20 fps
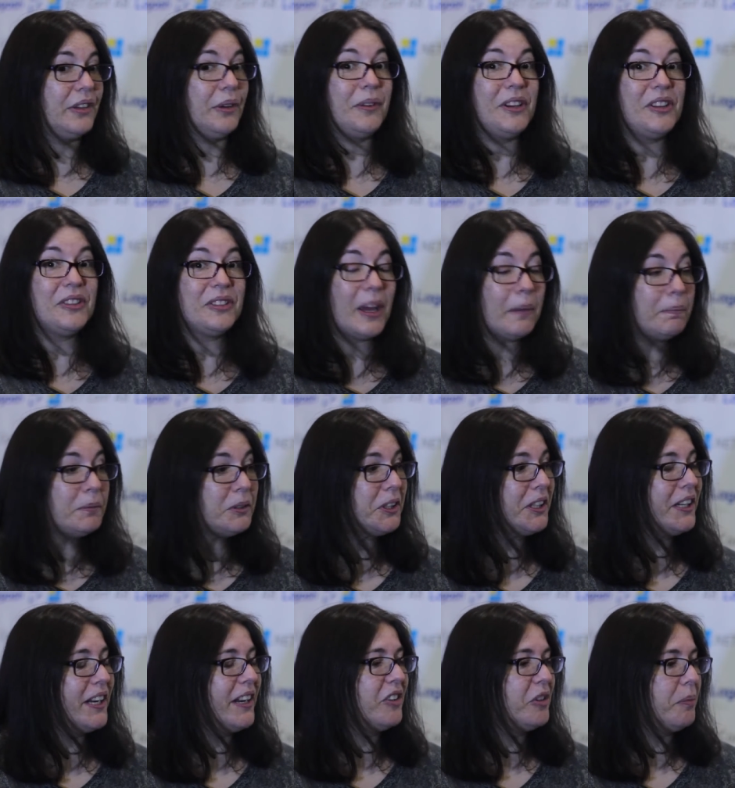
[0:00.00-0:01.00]
The
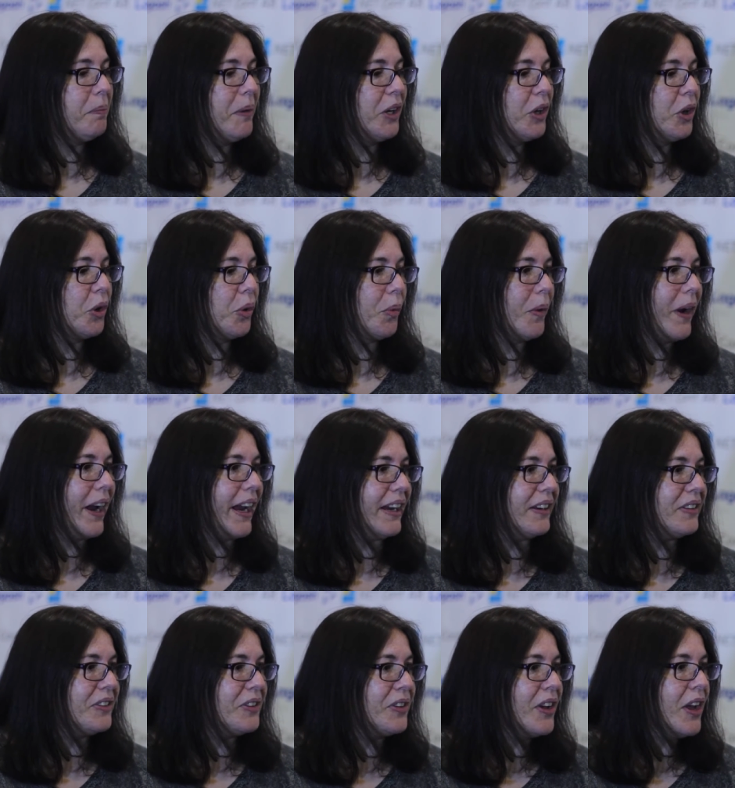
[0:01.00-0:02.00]
reception has been
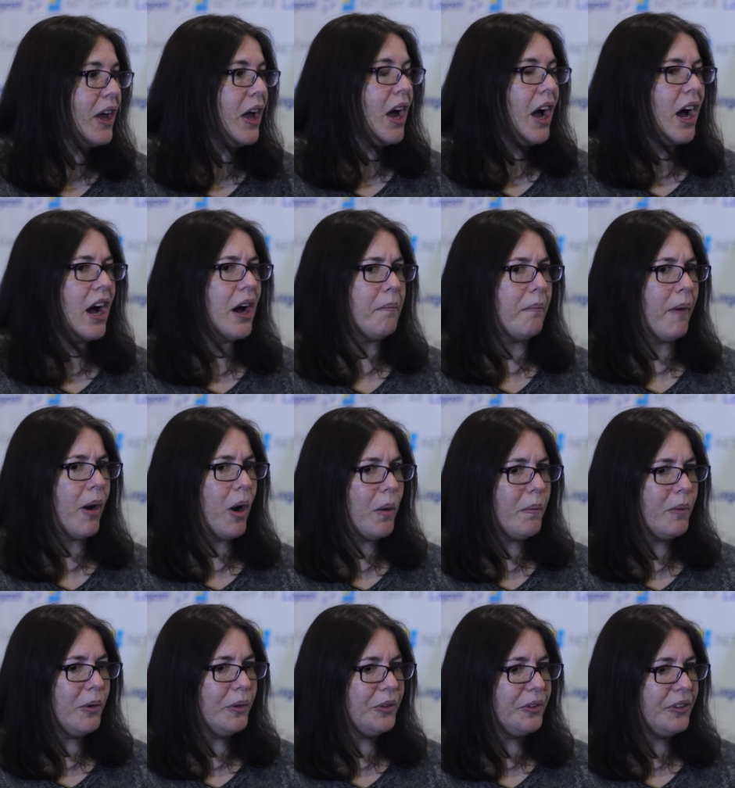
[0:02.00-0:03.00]
great.
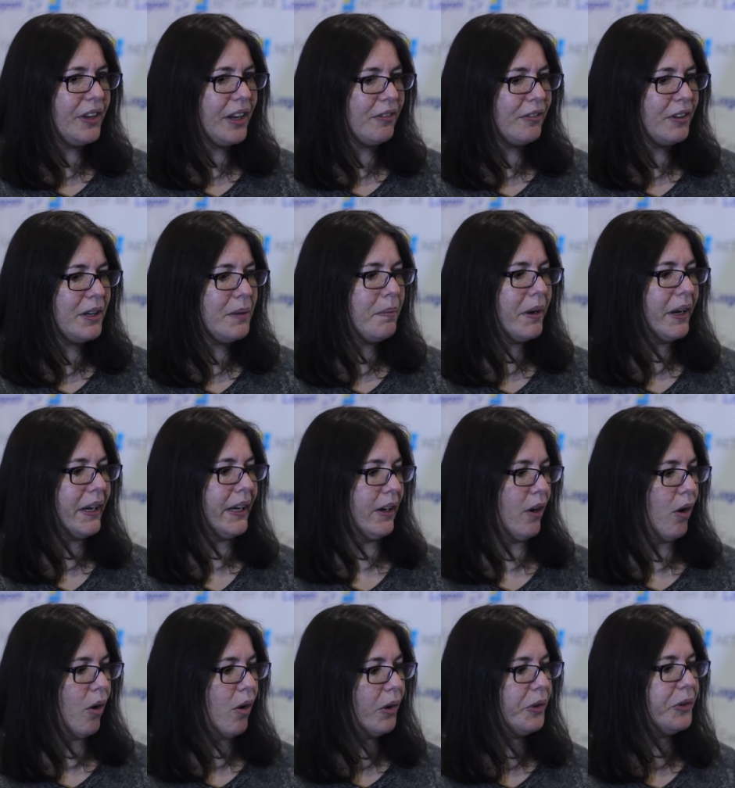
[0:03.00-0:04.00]
Almost
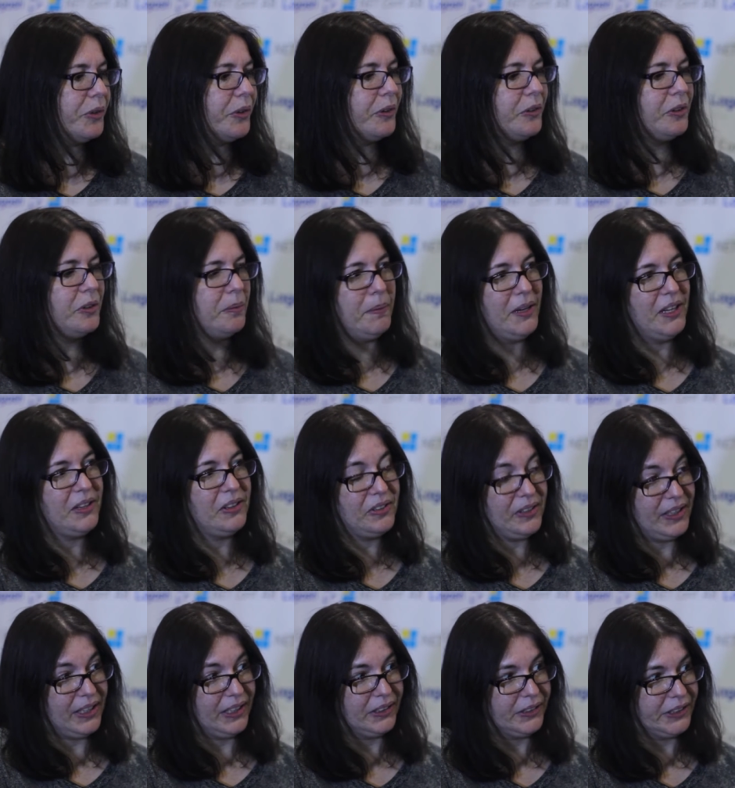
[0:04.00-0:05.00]
everybody also
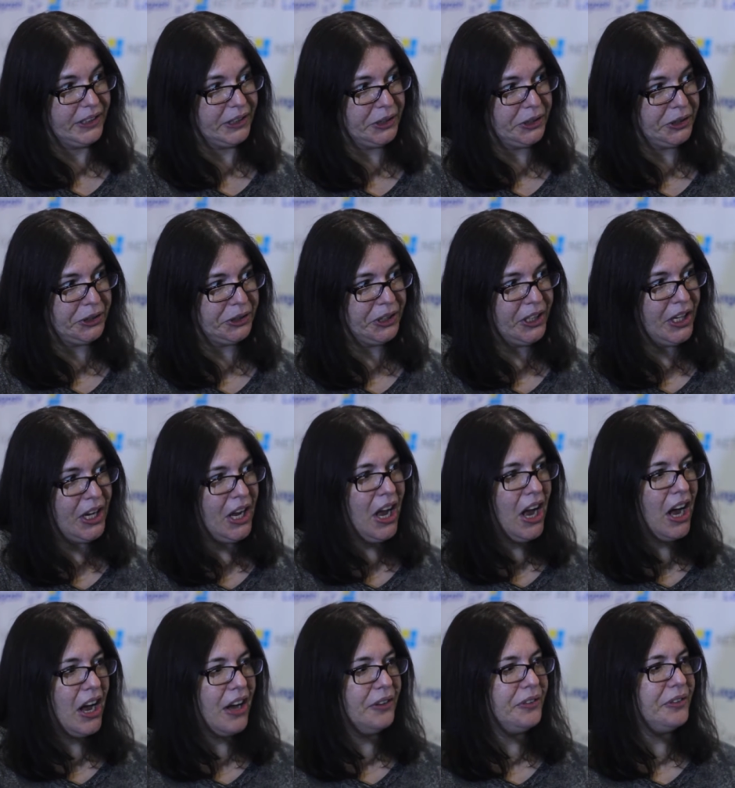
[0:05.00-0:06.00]
speaks English,
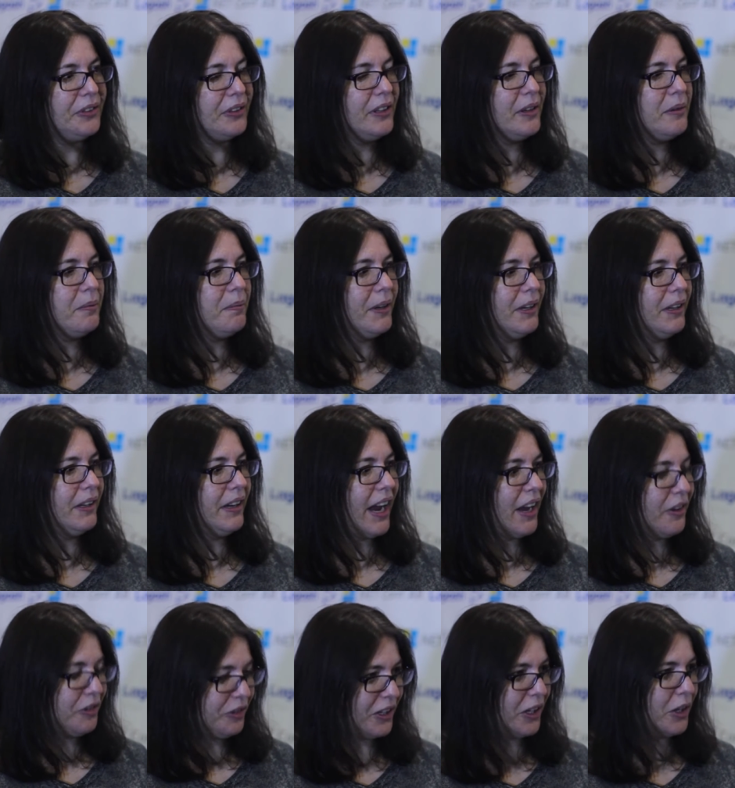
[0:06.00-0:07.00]
so they've been
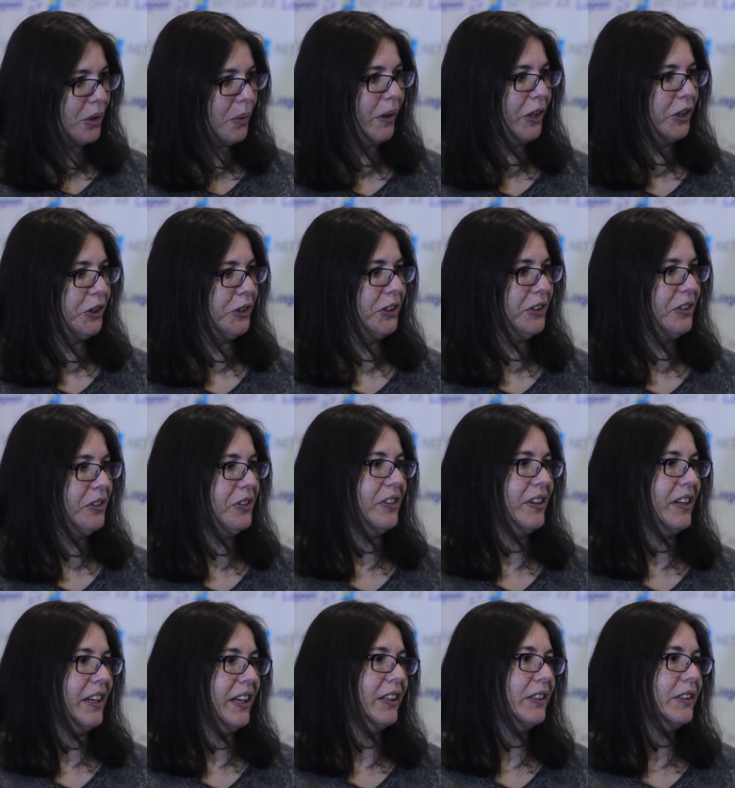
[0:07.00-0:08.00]
asking questions
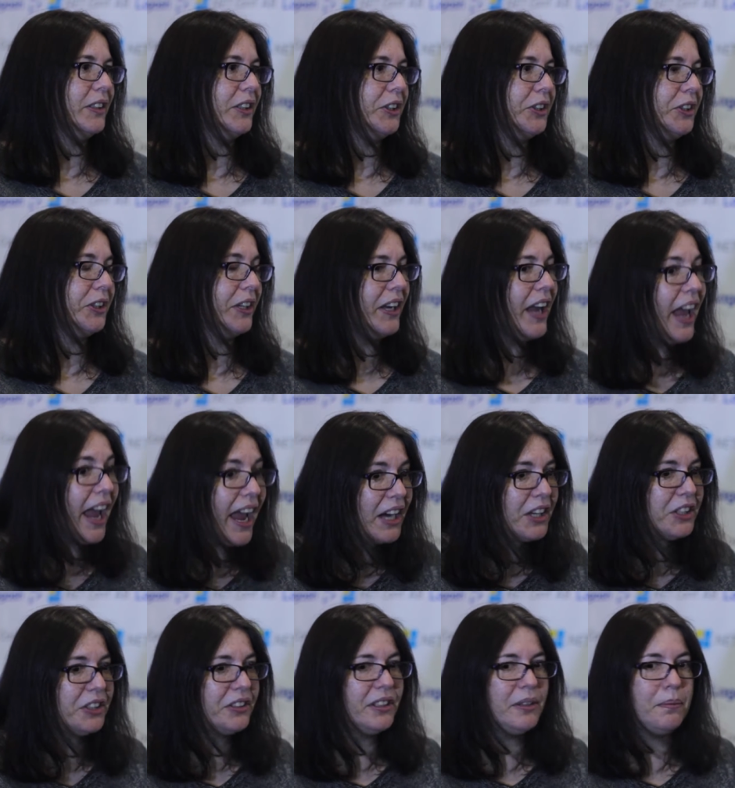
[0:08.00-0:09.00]
in English and
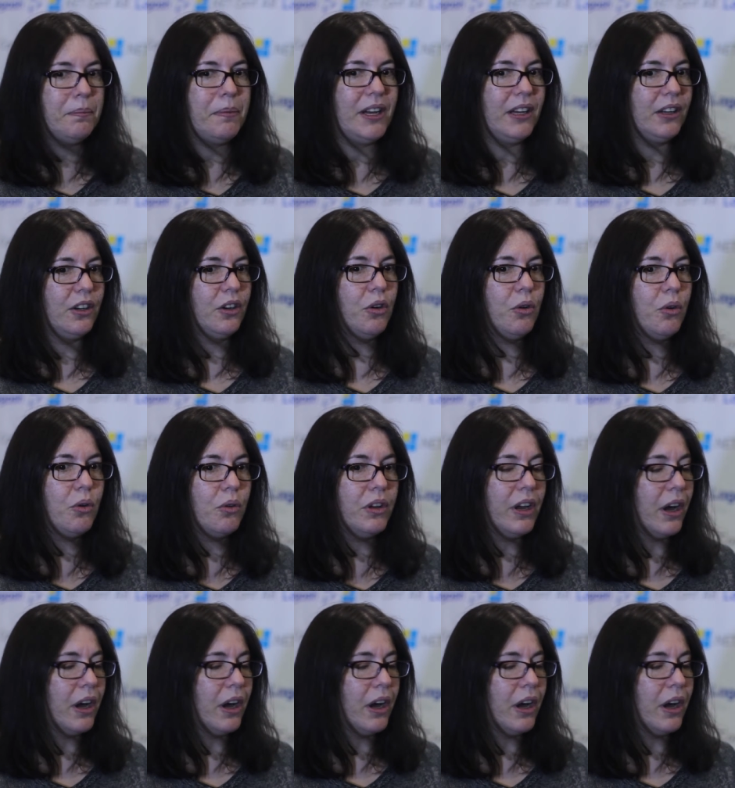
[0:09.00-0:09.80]
actually being